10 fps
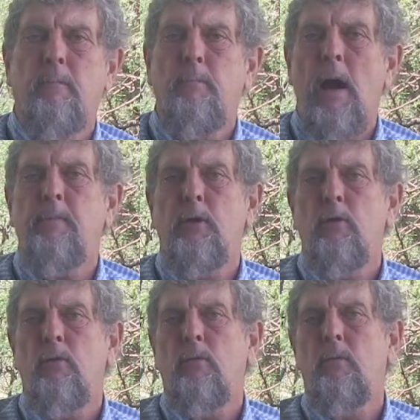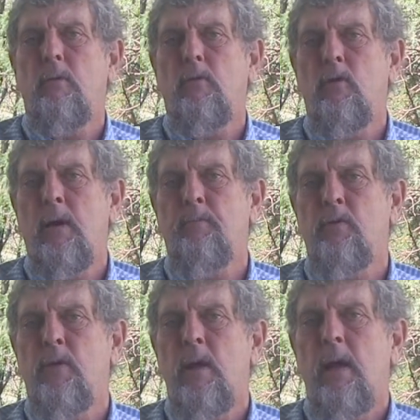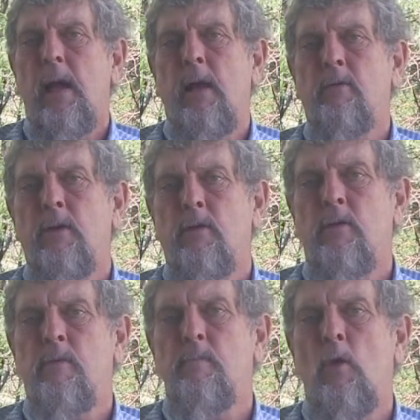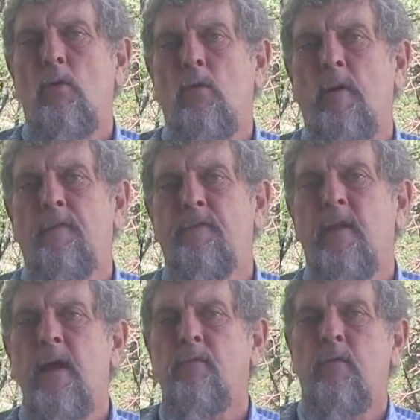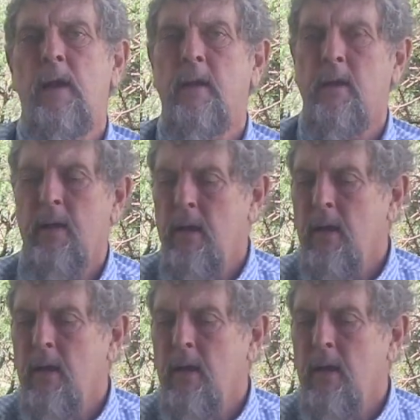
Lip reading: barbecue chips as a smoke or a flavorant.